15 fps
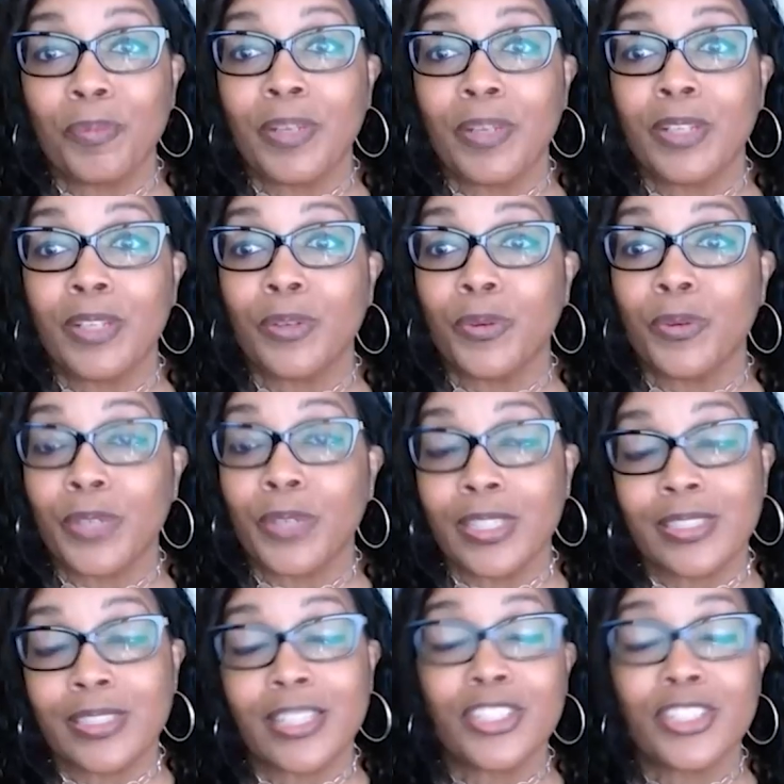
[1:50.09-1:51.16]
an
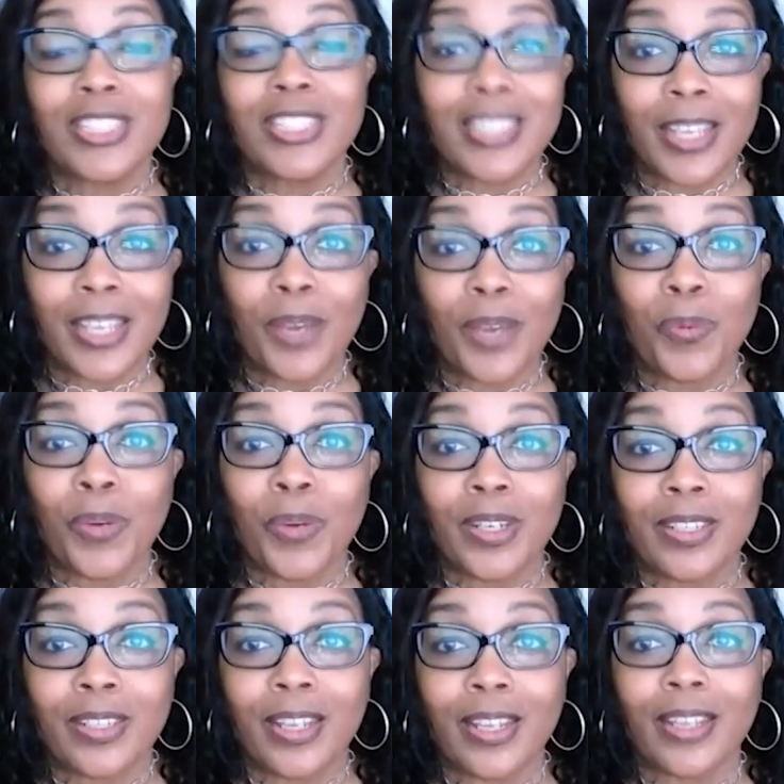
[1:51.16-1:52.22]
organization to get work
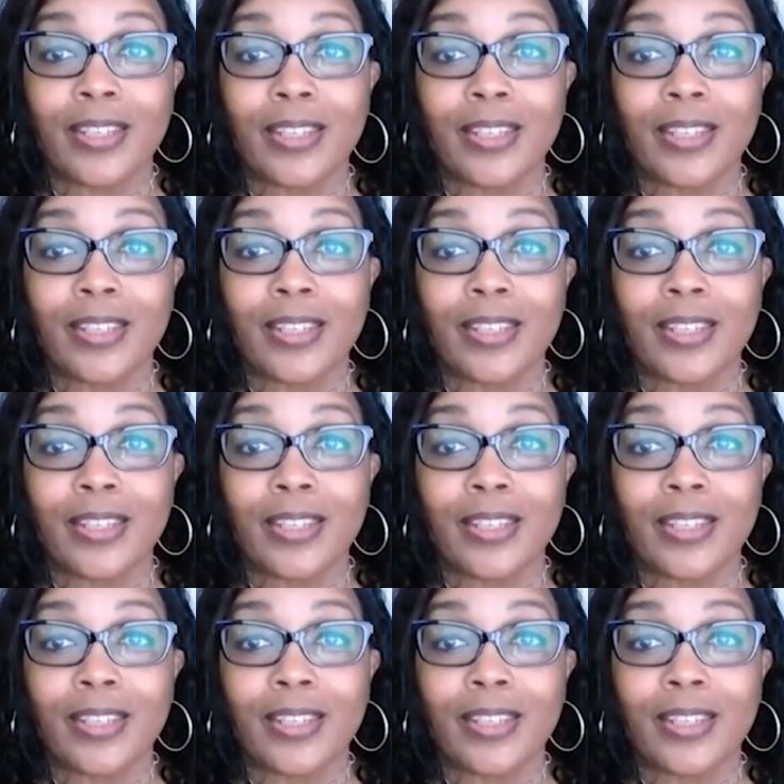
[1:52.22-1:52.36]
done.